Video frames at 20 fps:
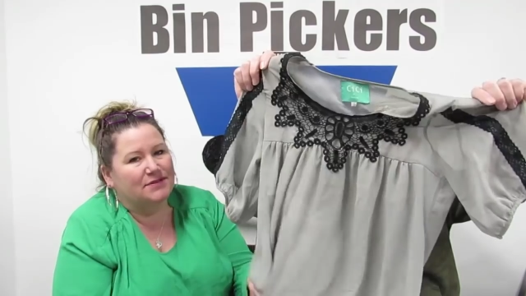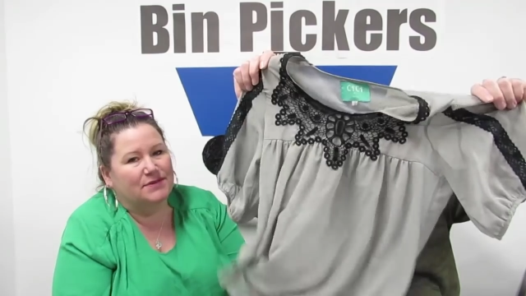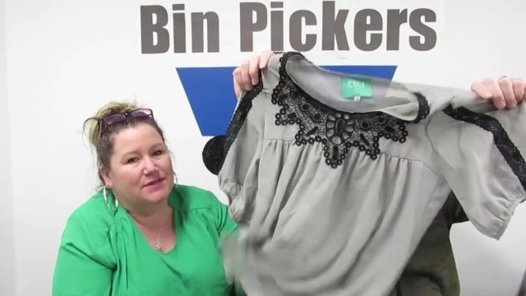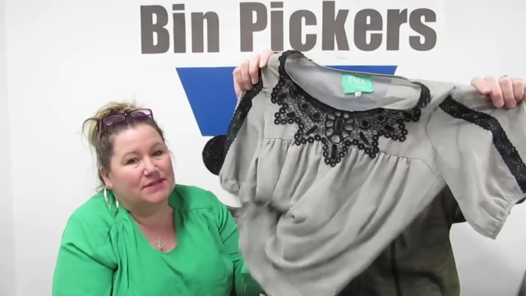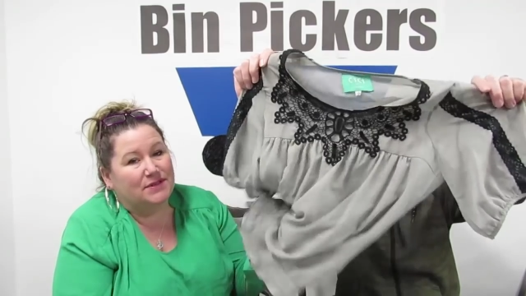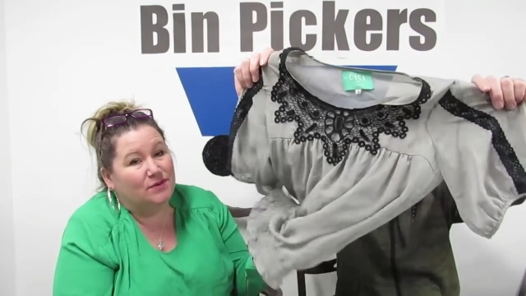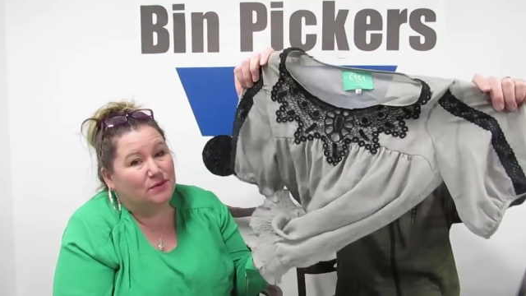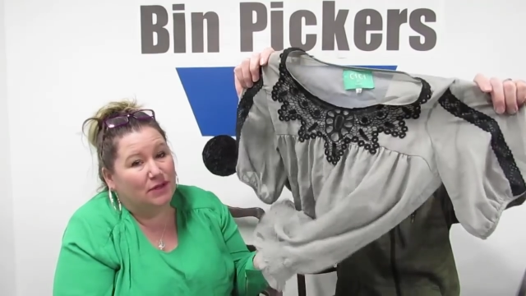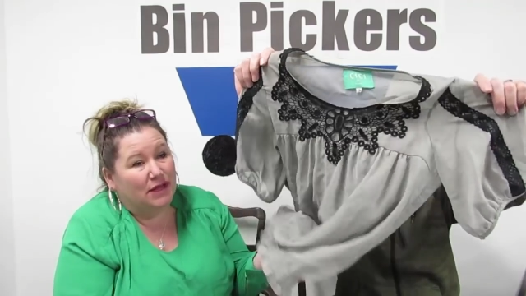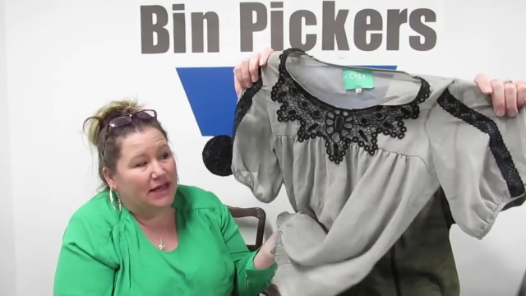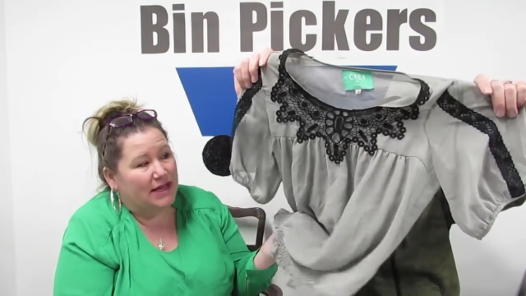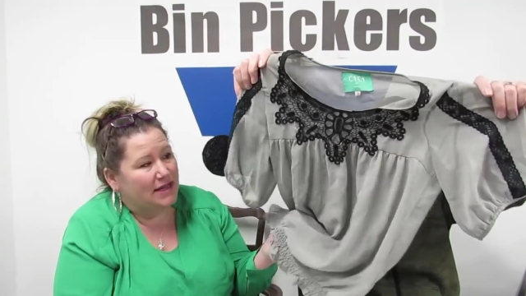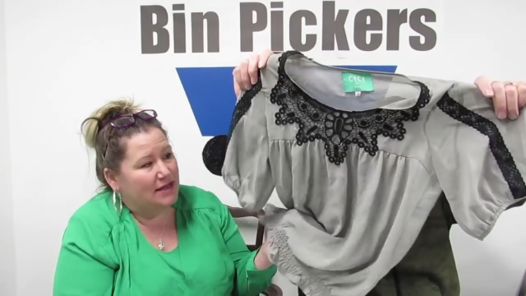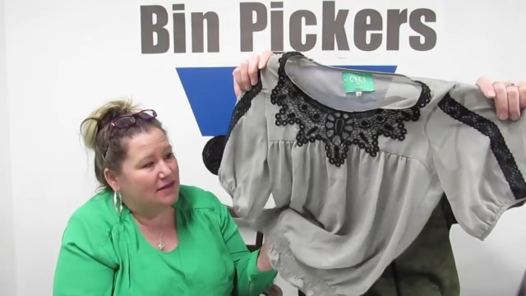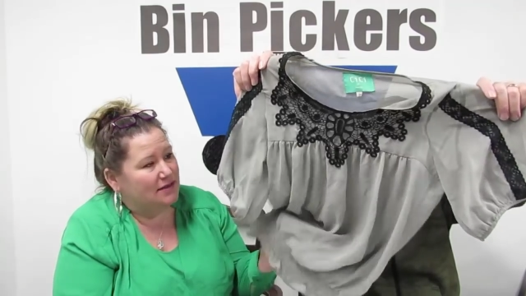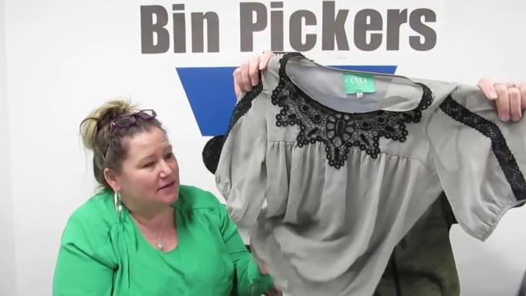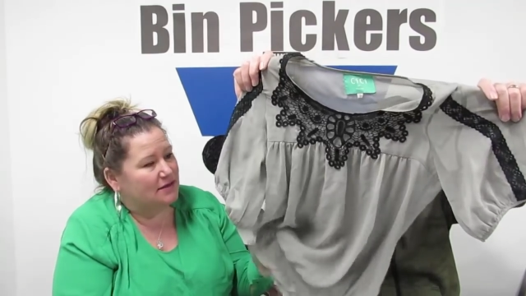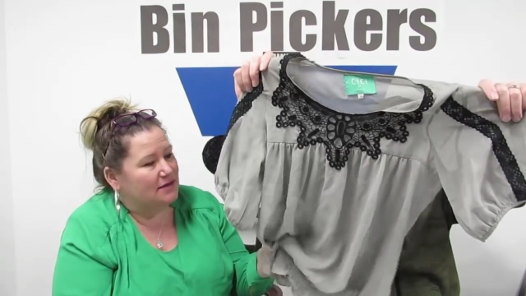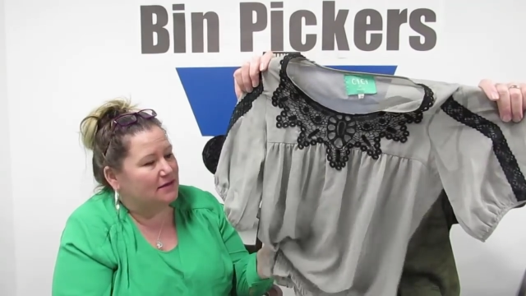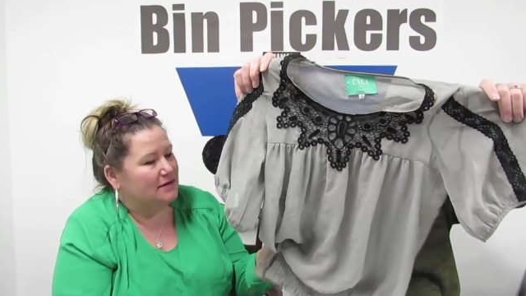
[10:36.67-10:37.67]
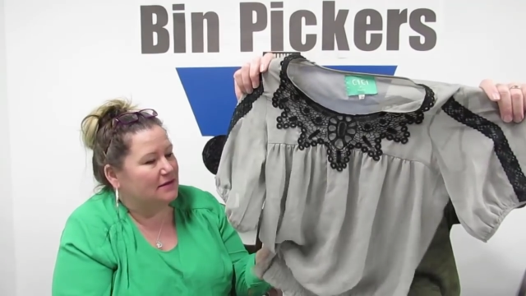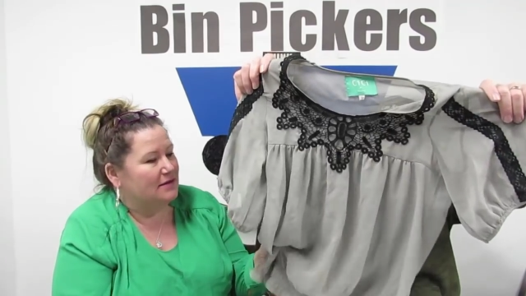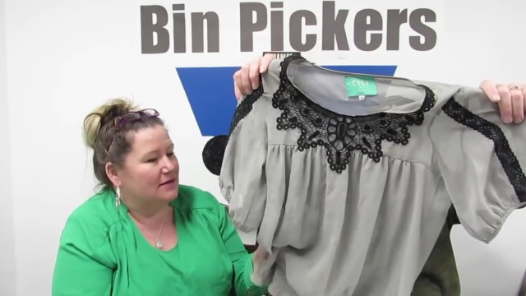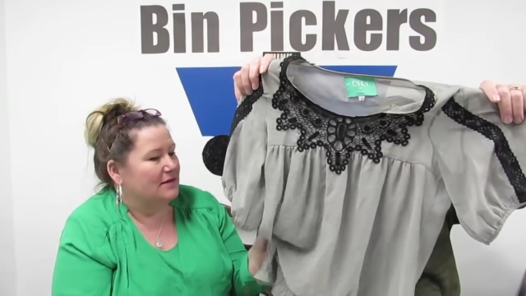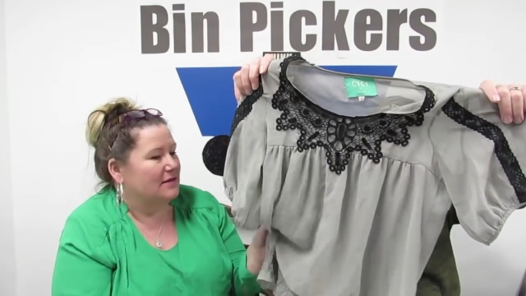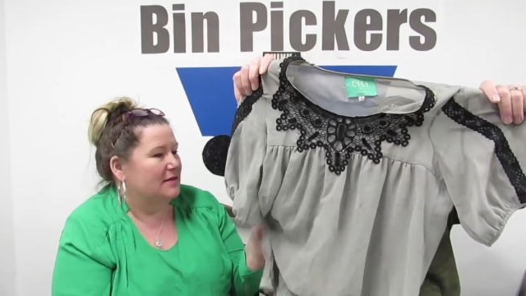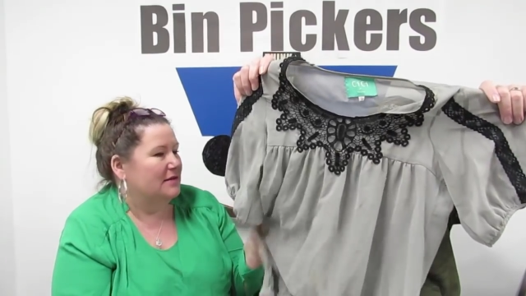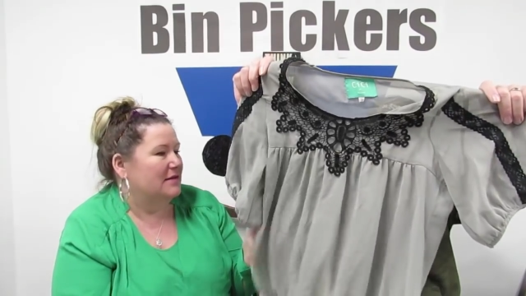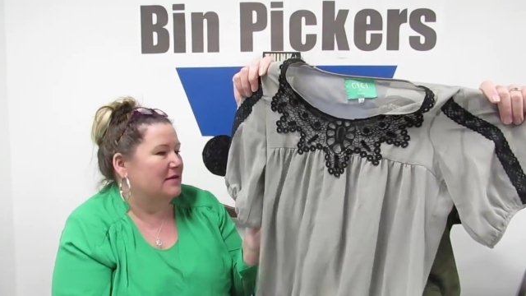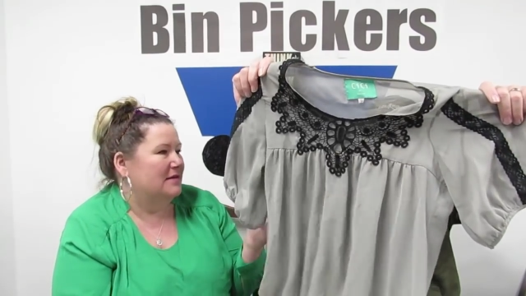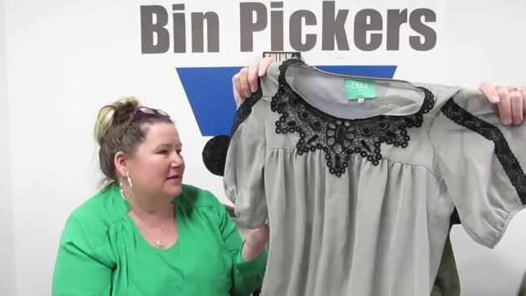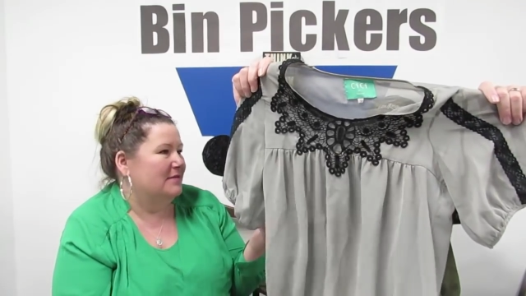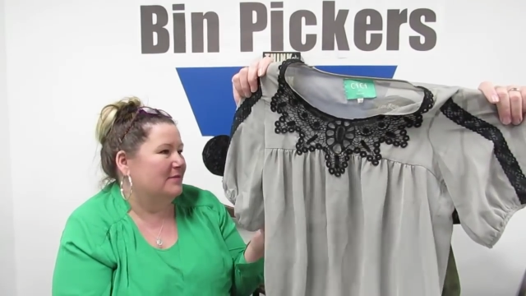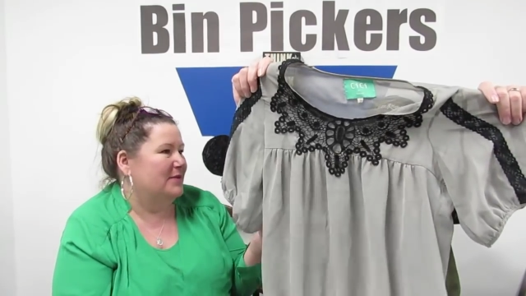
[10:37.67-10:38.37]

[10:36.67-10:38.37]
it was so late. Yeah.